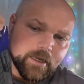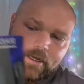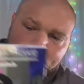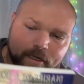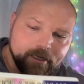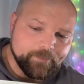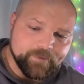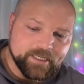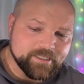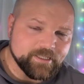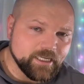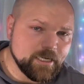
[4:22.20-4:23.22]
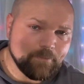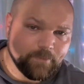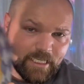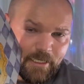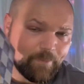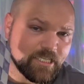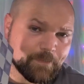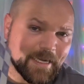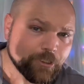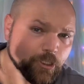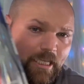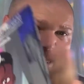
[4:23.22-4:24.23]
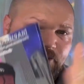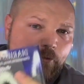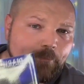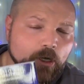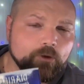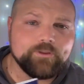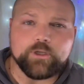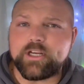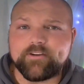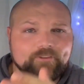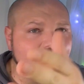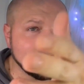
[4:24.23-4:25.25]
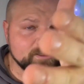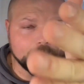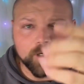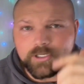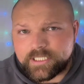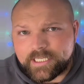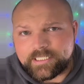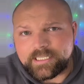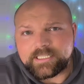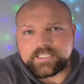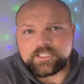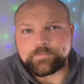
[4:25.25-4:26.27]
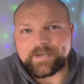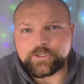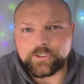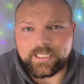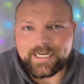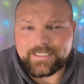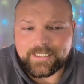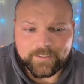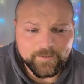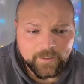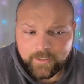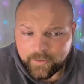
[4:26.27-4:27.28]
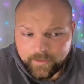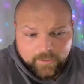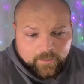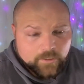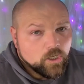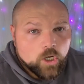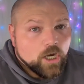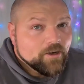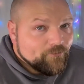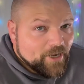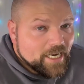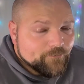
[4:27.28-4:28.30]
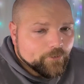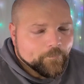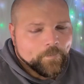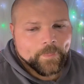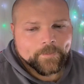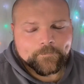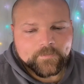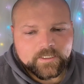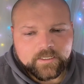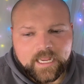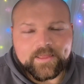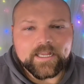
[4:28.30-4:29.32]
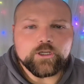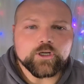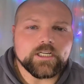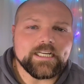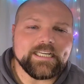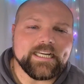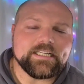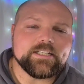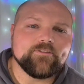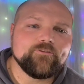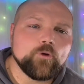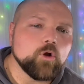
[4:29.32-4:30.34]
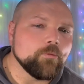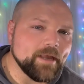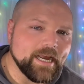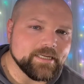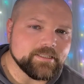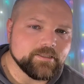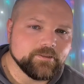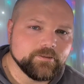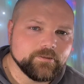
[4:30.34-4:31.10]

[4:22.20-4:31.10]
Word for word: Uh, it's going to need to be specialized for both. You could find the person that does the specializing on Fiverr. And then you're going to need to format